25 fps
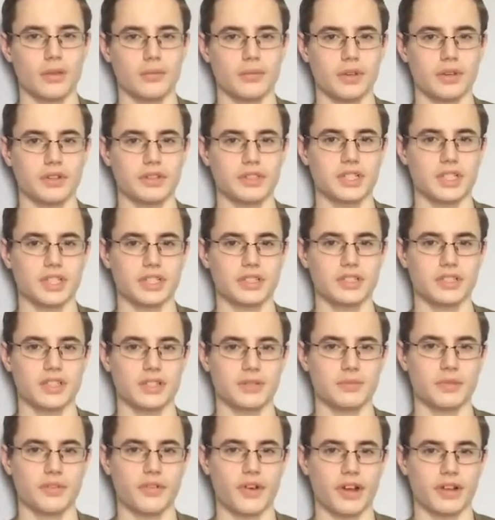There are 6 of
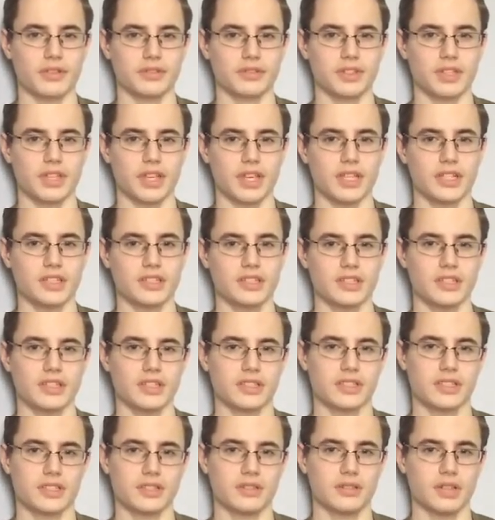them around today, so you can
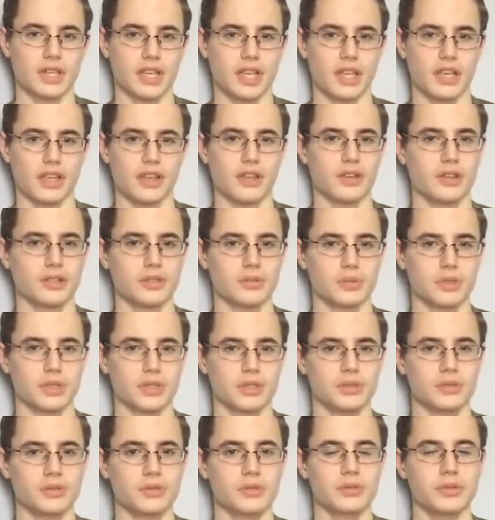still hear those
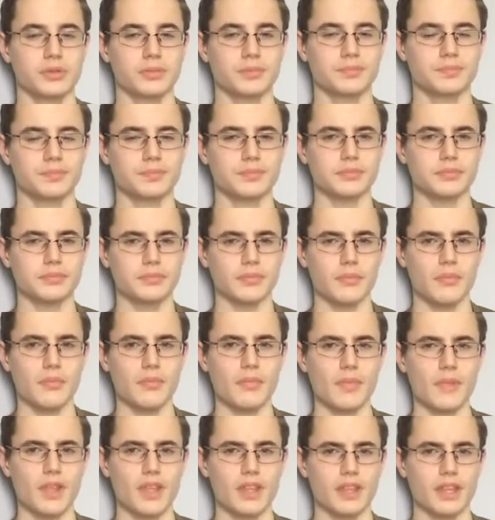whistles.
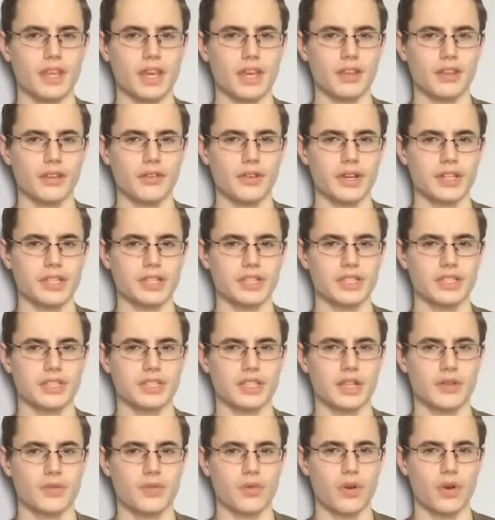And the other engines
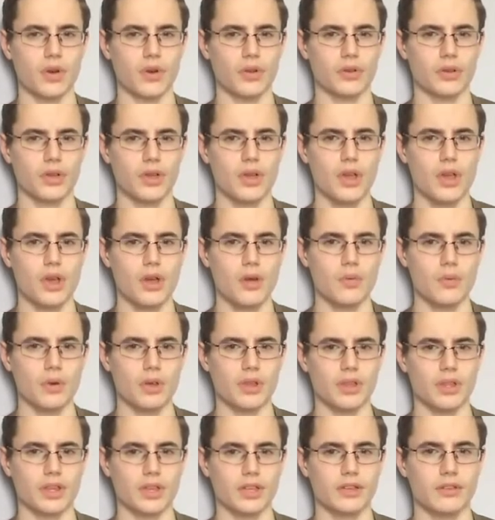they were on were
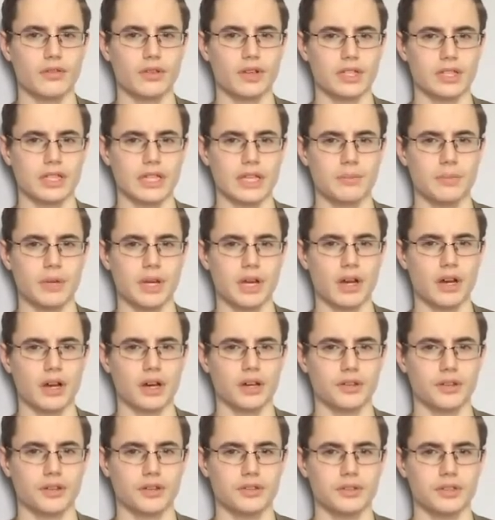the Gresley
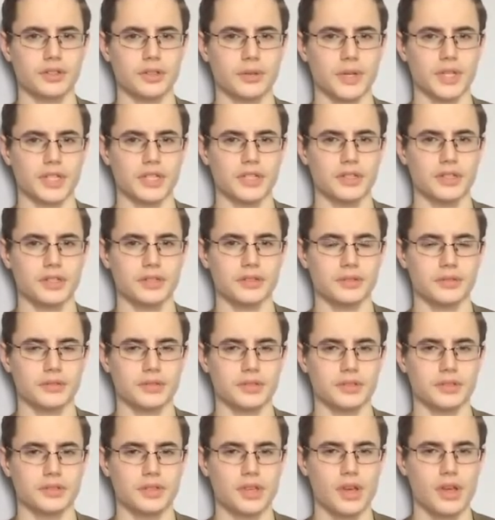Mikado
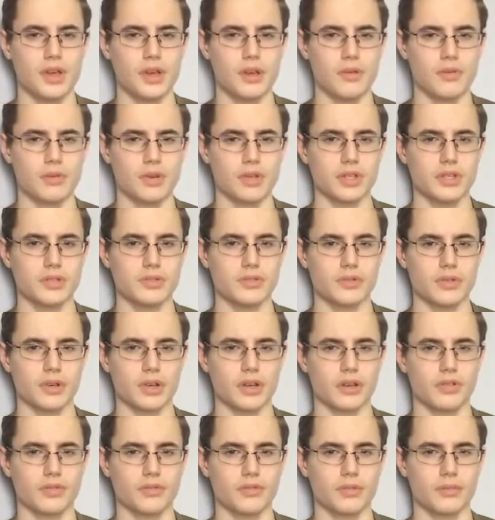282s, which
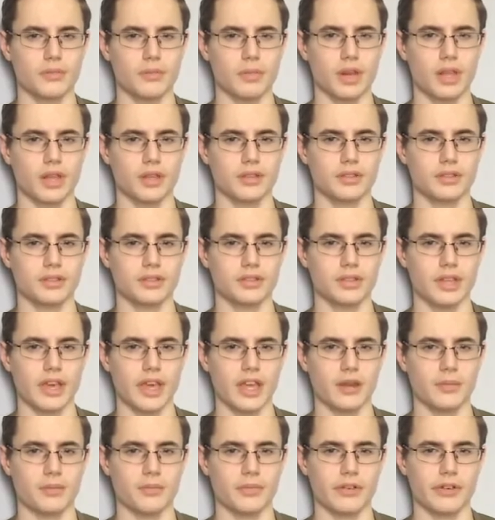were from London,
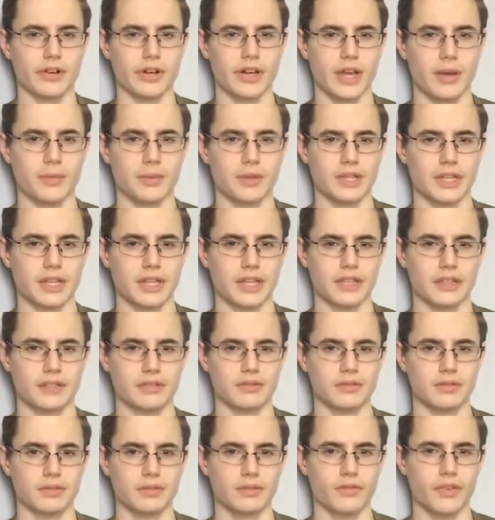Edinburgh and Aberdeen,
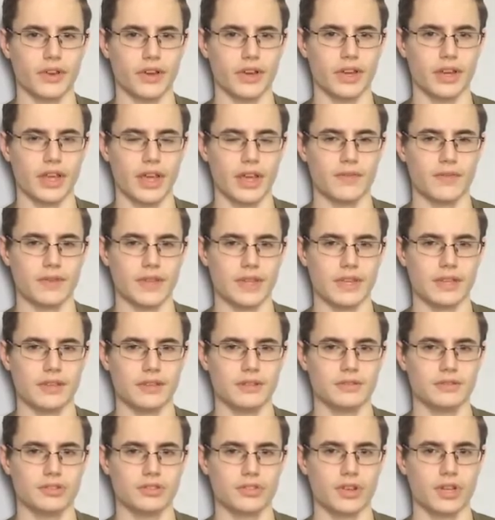very heavy
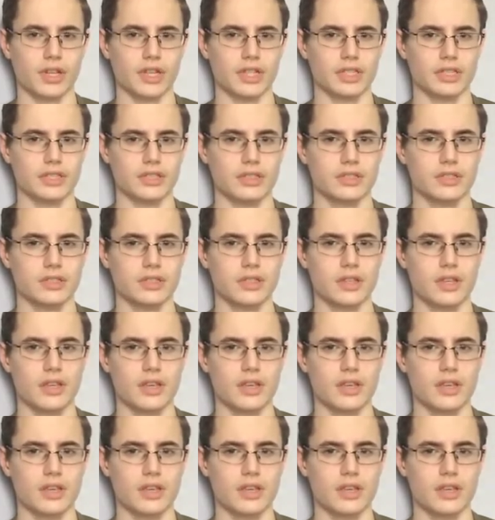trains.